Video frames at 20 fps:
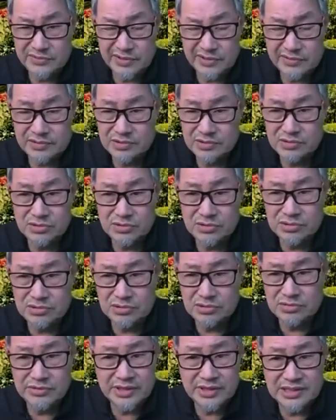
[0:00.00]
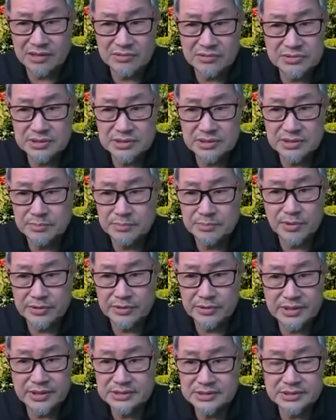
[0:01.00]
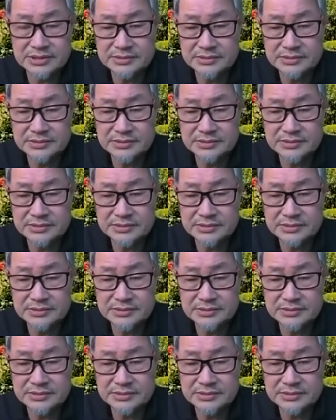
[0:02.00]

with 3,000 employees.